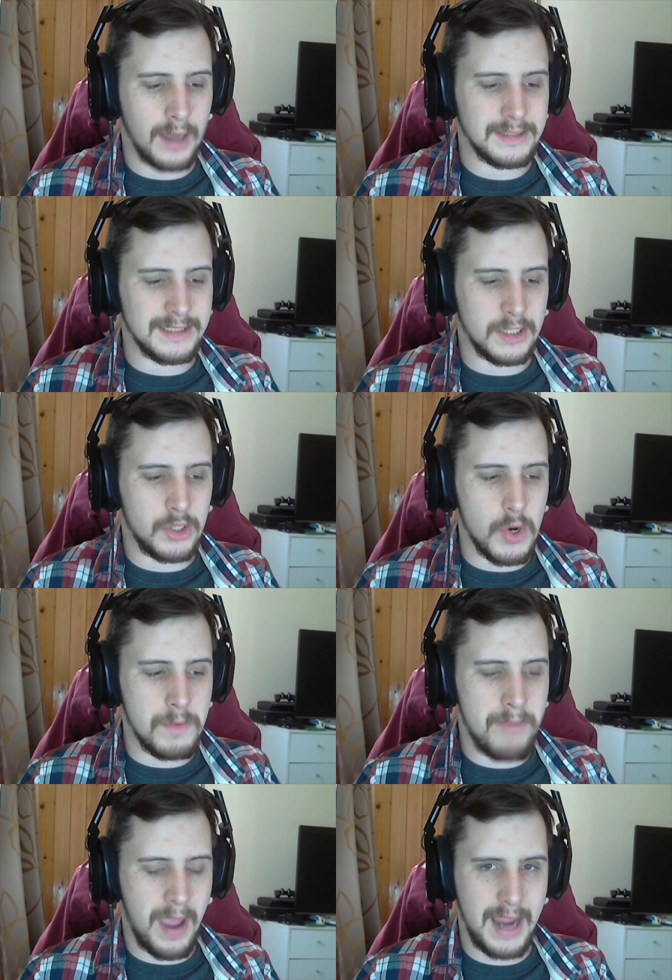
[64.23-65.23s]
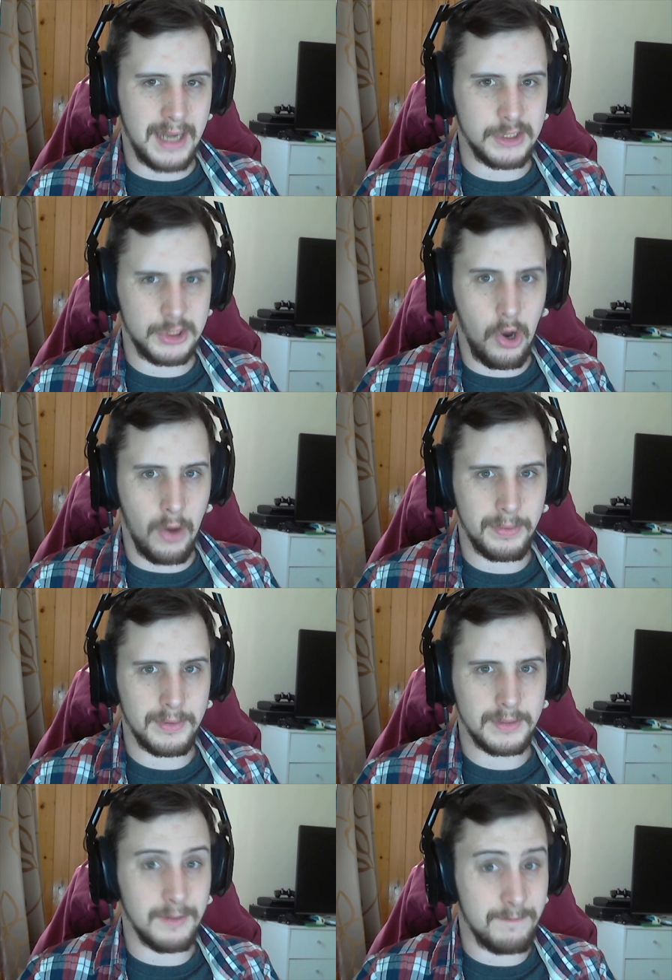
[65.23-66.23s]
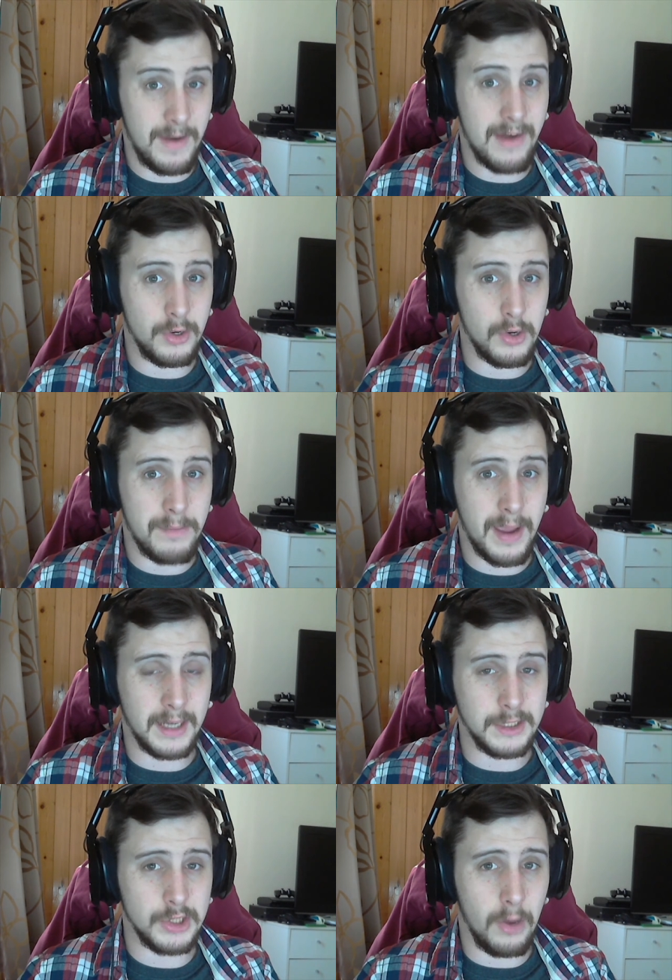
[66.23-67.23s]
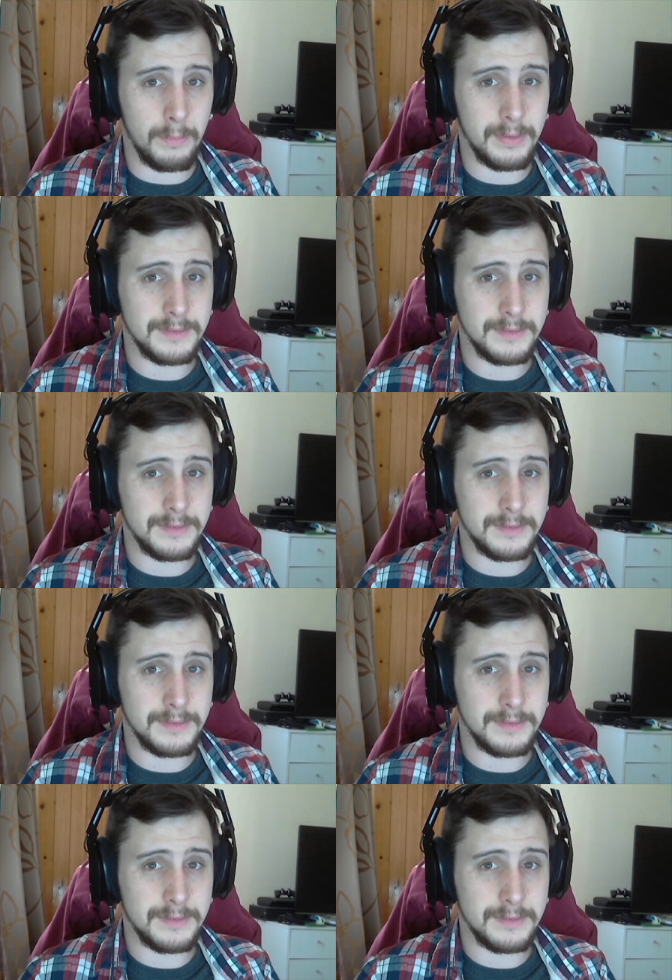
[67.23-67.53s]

is a good paying job. It's a very good paying job.